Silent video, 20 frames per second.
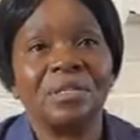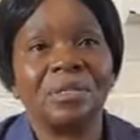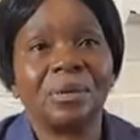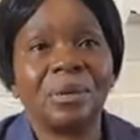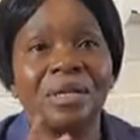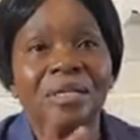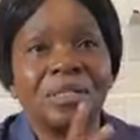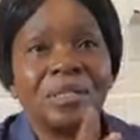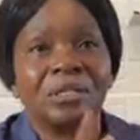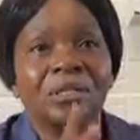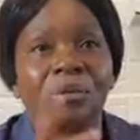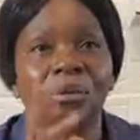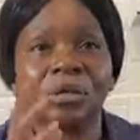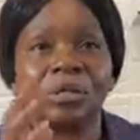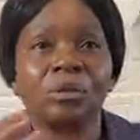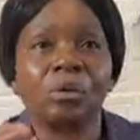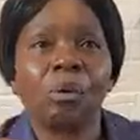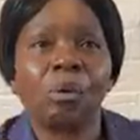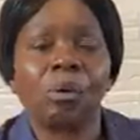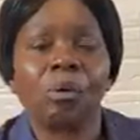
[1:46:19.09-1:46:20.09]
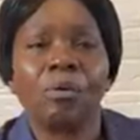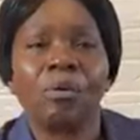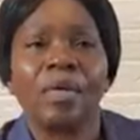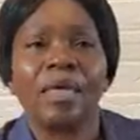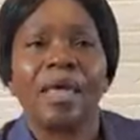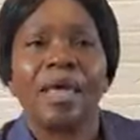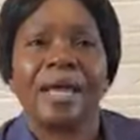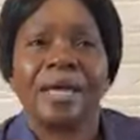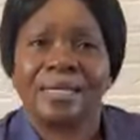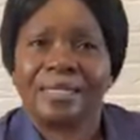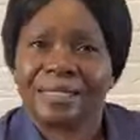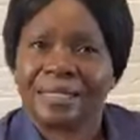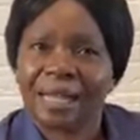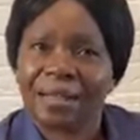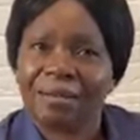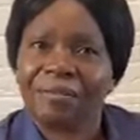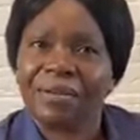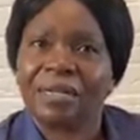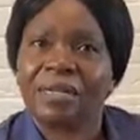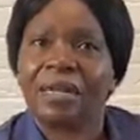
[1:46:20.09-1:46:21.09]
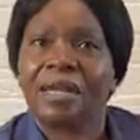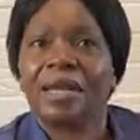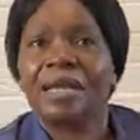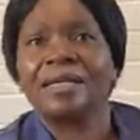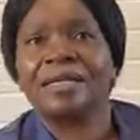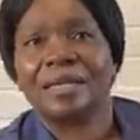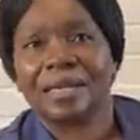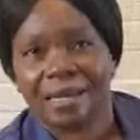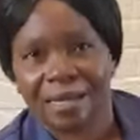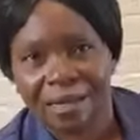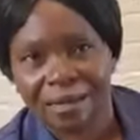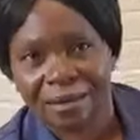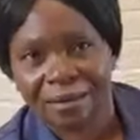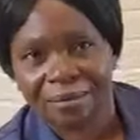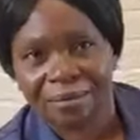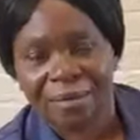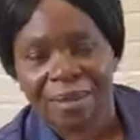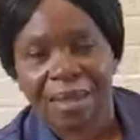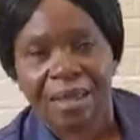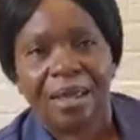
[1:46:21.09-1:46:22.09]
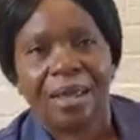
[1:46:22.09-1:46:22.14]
So it's got all. As David, as a king.